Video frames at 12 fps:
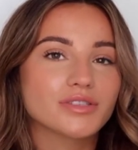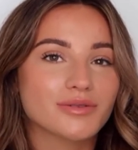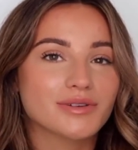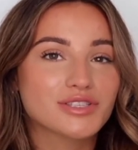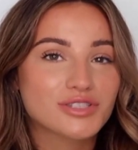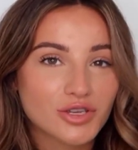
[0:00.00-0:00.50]
So
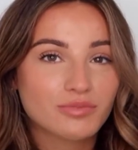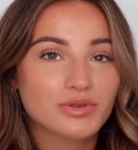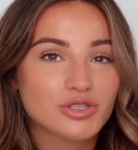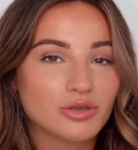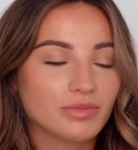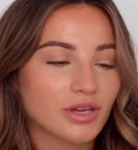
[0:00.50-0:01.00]
it's super,
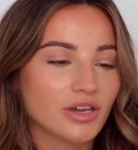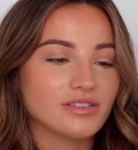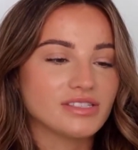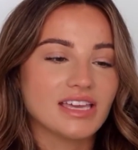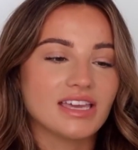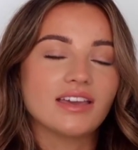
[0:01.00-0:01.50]
super
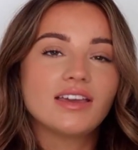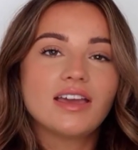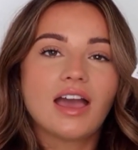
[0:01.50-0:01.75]
cozy.